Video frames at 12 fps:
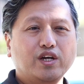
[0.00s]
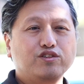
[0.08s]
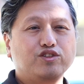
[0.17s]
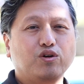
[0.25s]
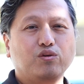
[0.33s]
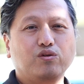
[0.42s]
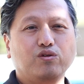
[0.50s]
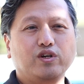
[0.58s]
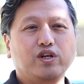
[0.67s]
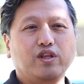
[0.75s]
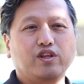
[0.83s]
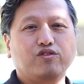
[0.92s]
So
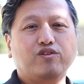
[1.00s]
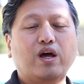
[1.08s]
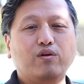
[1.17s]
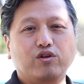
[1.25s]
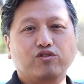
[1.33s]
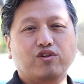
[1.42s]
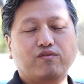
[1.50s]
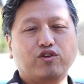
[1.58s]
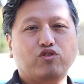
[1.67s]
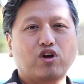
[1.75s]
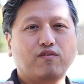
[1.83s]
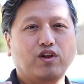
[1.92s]
the sound doesn't have to
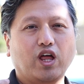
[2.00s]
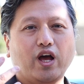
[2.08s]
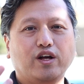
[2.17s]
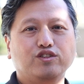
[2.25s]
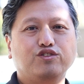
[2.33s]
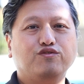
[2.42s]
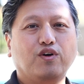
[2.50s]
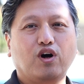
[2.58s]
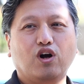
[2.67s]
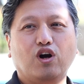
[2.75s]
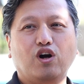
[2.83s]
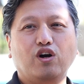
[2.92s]
travel as
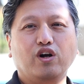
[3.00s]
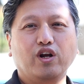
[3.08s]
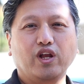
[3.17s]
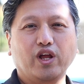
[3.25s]
far